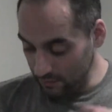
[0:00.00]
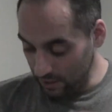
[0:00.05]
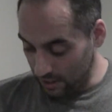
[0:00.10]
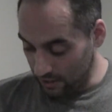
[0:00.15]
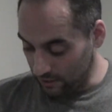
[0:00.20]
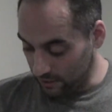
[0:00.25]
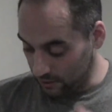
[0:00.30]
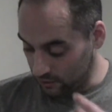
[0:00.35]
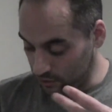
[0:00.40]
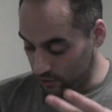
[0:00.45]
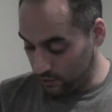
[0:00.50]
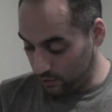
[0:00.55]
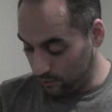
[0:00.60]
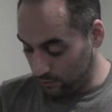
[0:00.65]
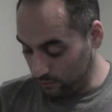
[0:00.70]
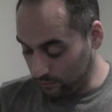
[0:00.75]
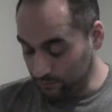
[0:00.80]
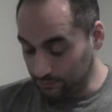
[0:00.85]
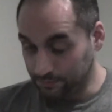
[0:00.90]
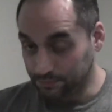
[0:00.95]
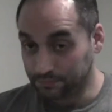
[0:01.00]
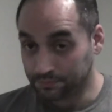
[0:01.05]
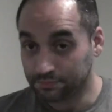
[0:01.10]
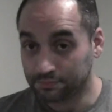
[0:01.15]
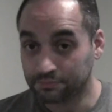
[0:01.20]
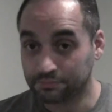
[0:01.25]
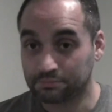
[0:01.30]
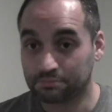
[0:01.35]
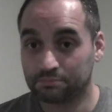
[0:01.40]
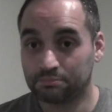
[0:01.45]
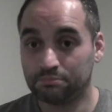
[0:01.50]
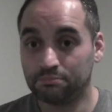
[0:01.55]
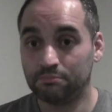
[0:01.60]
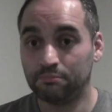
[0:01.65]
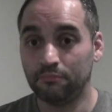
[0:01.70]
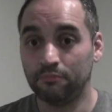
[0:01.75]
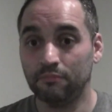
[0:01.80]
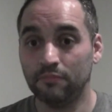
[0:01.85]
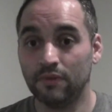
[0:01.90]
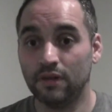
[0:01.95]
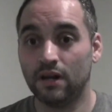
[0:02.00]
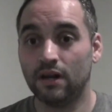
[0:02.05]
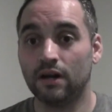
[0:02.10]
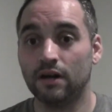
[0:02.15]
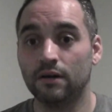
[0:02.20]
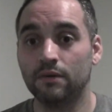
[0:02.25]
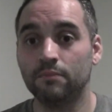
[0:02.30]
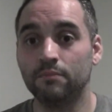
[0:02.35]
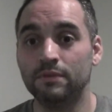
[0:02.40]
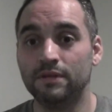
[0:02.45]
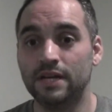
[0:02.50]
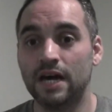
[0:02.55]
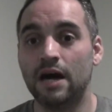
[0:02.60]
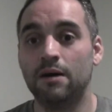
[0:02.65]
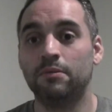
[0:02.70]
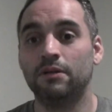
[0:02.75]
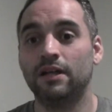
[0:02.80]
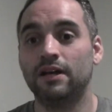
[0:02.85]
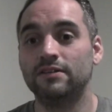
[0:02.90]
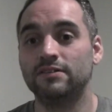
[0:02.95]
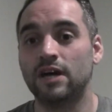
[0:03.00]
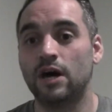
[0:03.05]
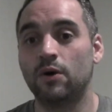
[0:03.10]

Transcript: unless you metabolize